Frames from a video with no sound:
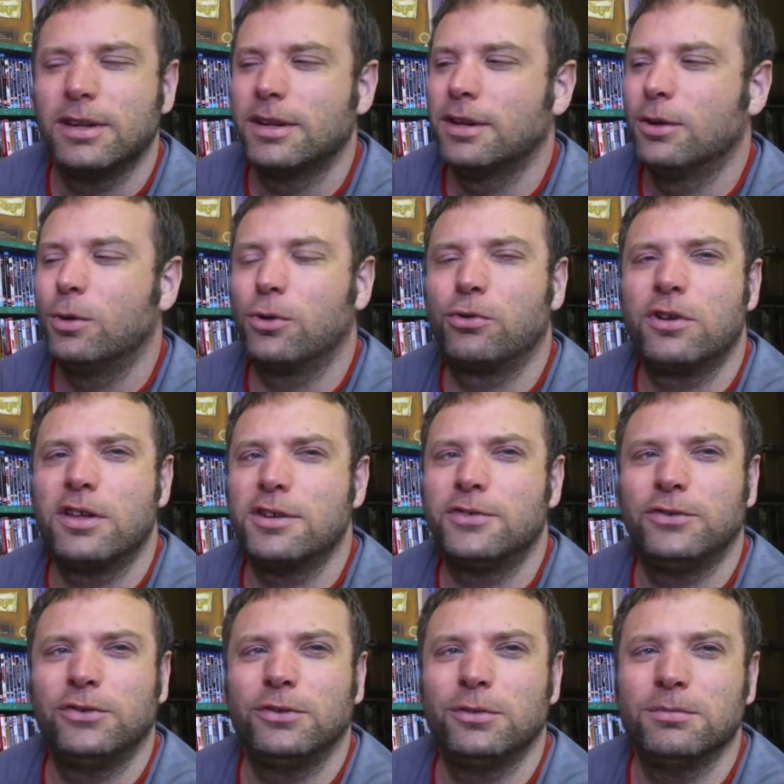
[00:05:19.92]
all three of those
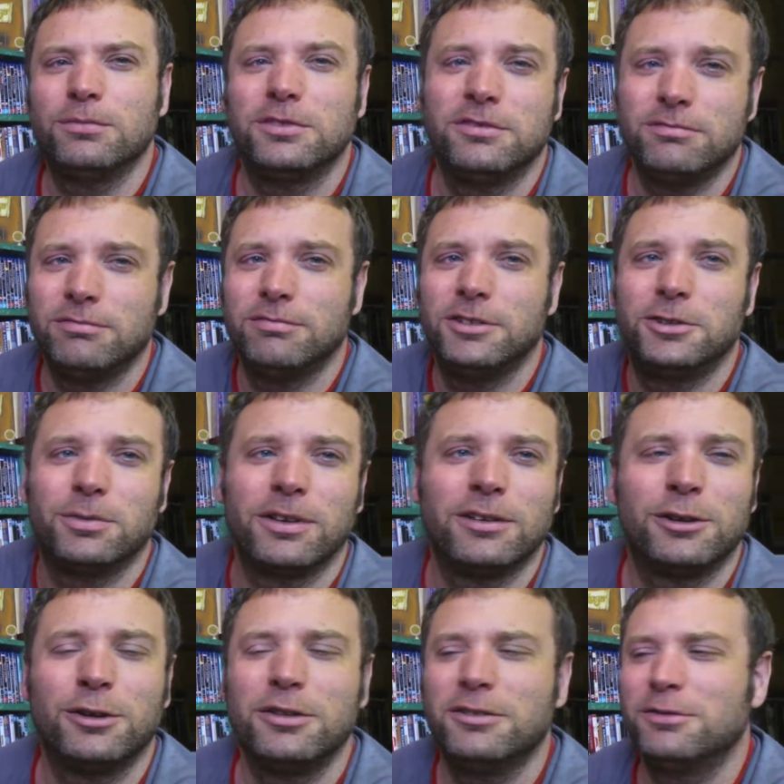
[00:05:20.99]
films, and this one
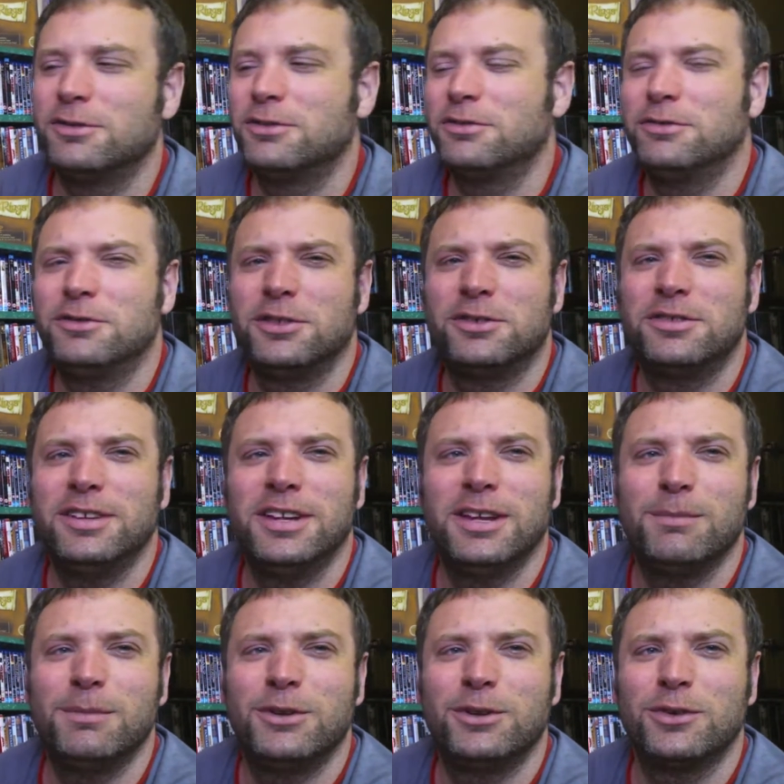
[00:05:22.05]
included, it was just, yeah, a
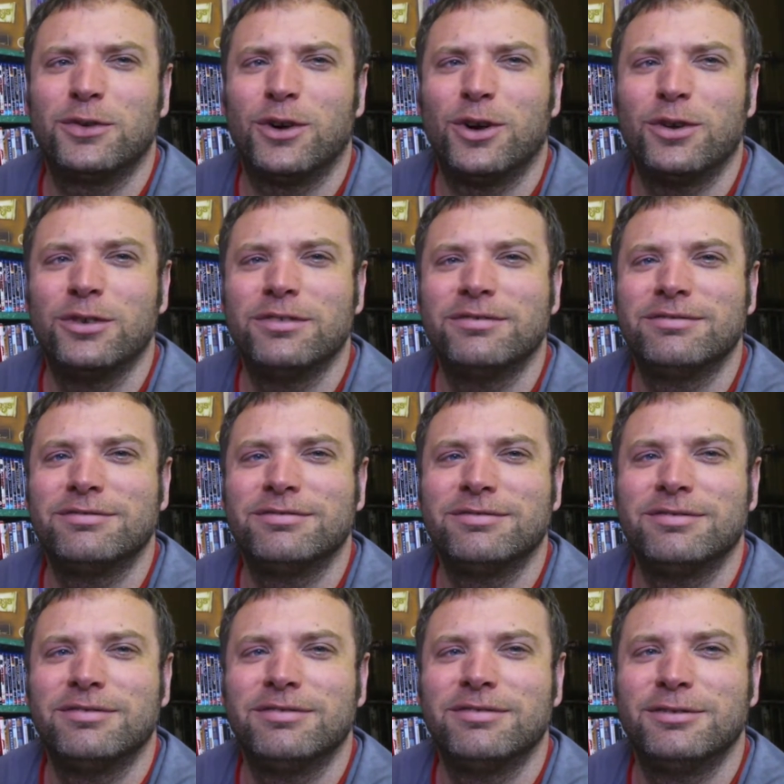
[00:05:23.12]
bit sort of odd, and
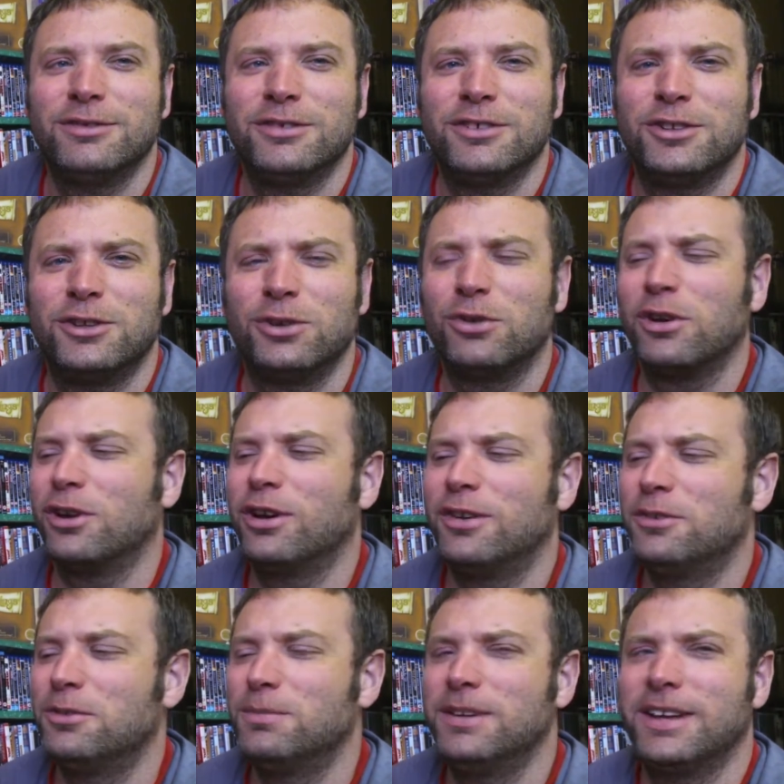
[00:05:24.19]
the storyline's
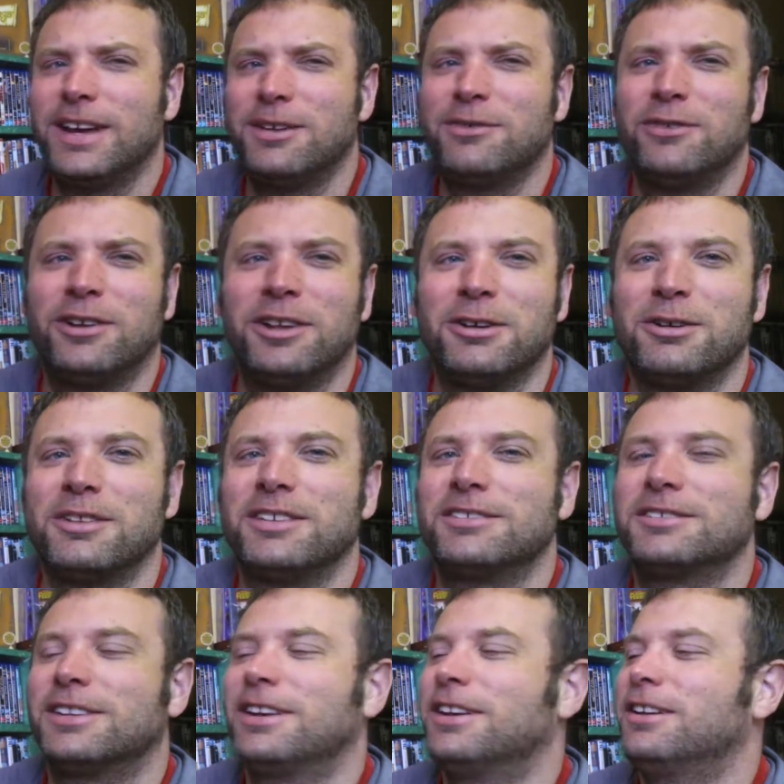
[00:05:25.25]
a bit hard to follow, I think.
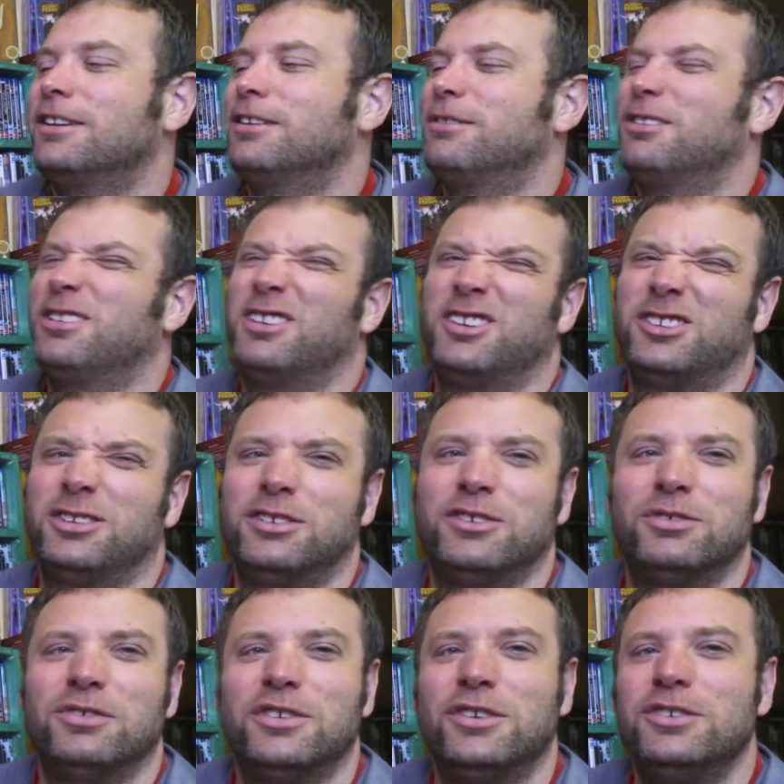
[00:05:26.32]
So I'm not necessarily
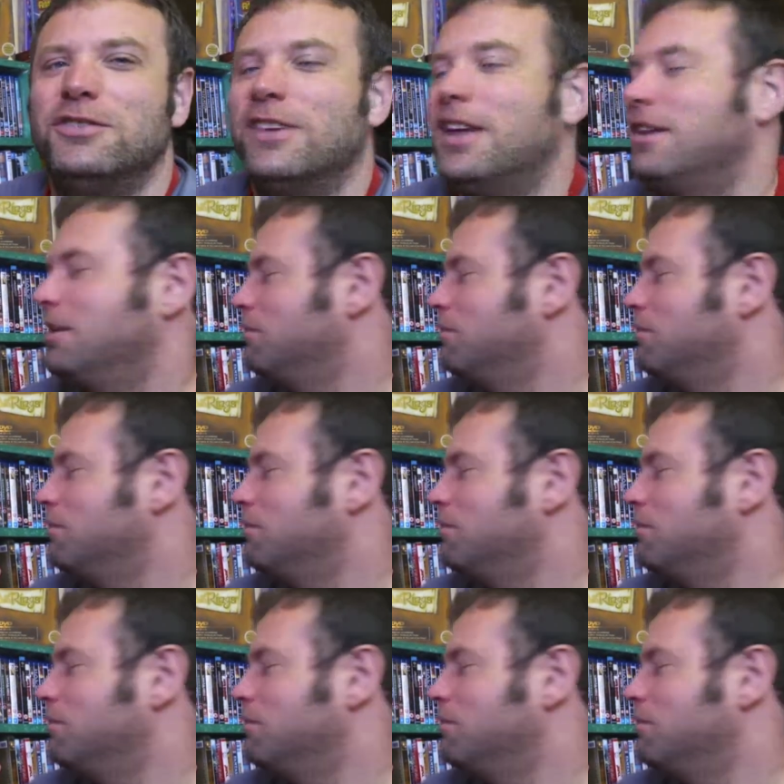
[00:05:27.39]
sort of a huge fan of them